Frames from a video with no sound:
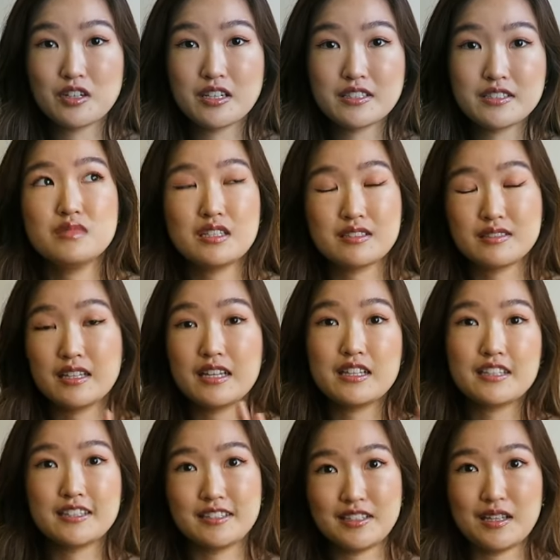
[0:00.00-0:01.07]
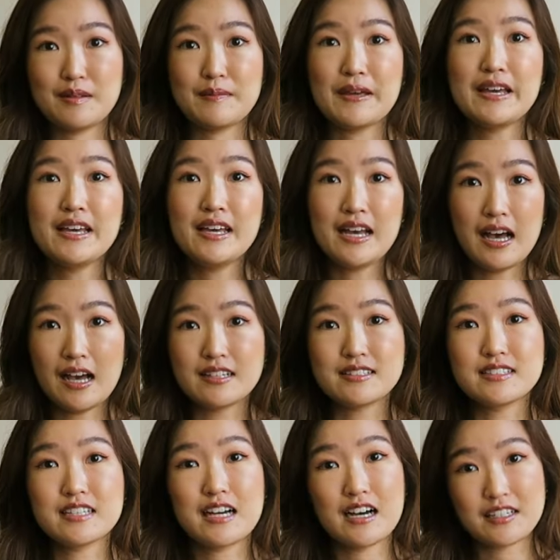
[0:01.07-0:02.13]
price, exactly the same
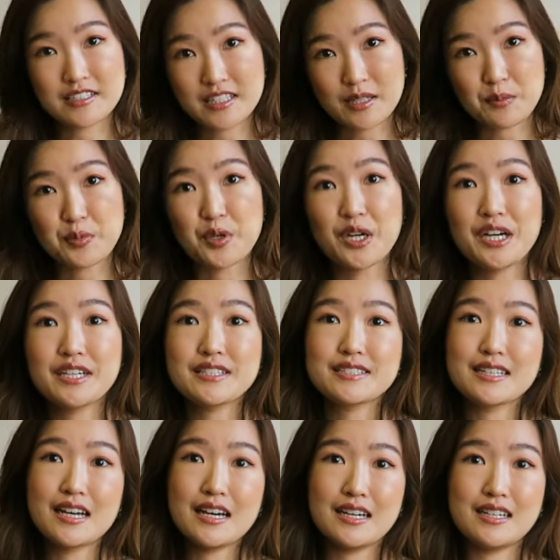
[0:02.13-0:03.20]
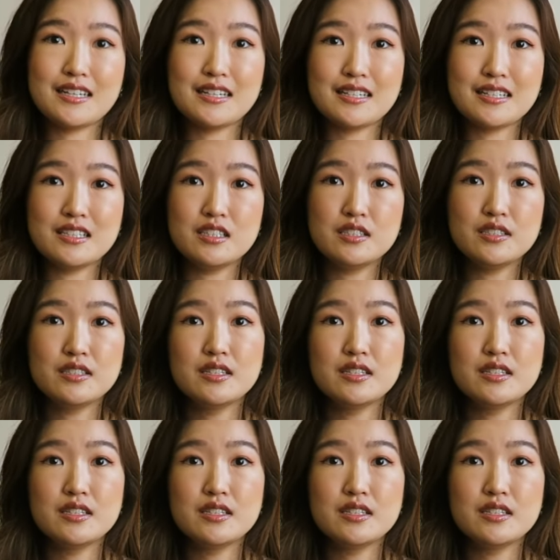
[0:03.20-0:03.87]
as the asking price, and